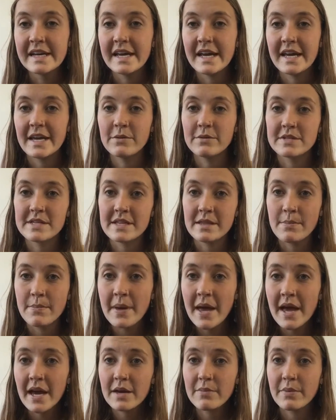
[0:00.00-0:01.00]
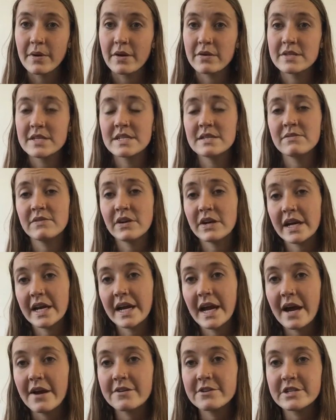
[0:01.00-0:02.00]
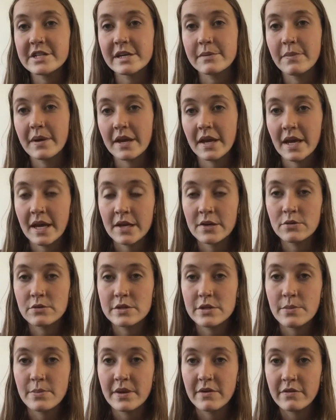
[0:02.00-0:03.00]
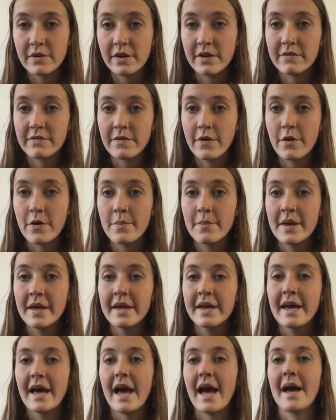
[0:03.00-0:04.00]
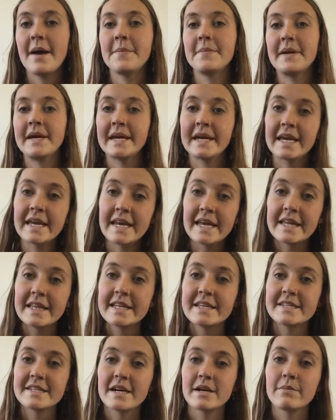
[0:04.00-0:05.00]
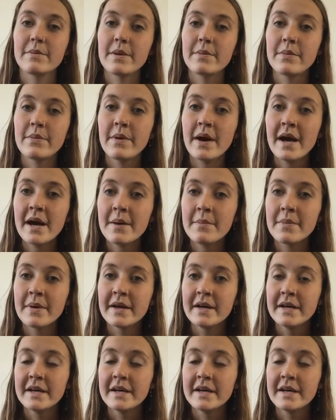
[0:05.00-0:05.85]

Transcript: He was at the back because he's very encouraging, but he can also be very firm in getting these young people up.